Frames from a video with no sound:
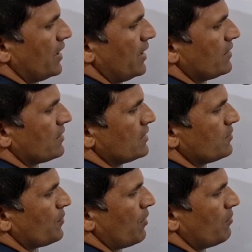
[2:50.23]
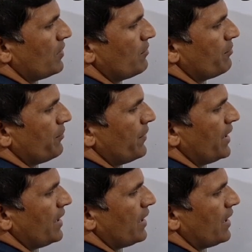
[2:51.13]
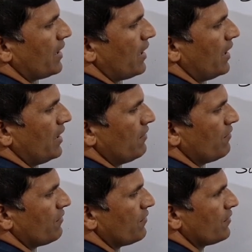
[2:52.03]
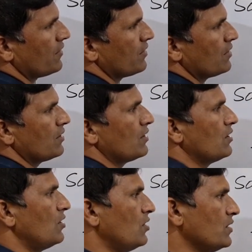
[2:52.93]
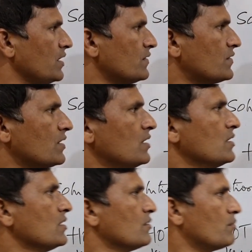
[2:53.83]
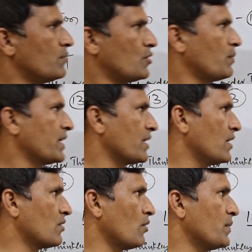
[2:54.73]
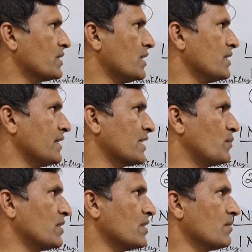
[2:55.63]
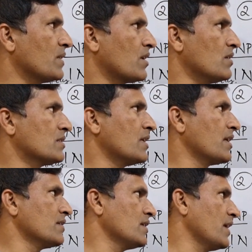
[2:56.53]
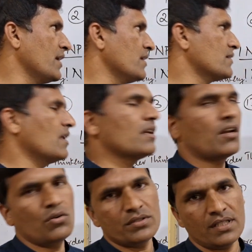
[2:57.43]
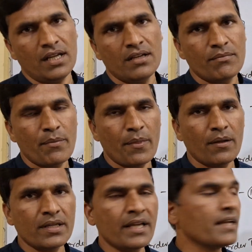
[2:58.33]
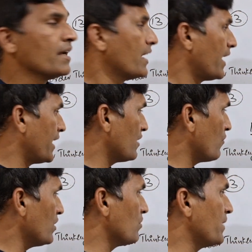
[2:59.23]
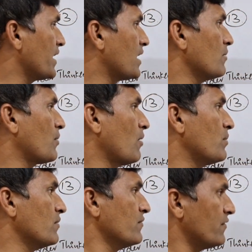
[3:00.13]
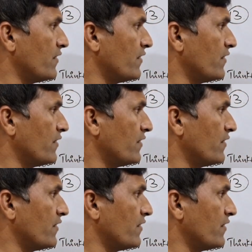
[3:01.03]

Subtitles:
and such problem may arrive on this particular topic, that is expression of the concentration, Henry's law, Raoults law. Okay, and one numerical problem,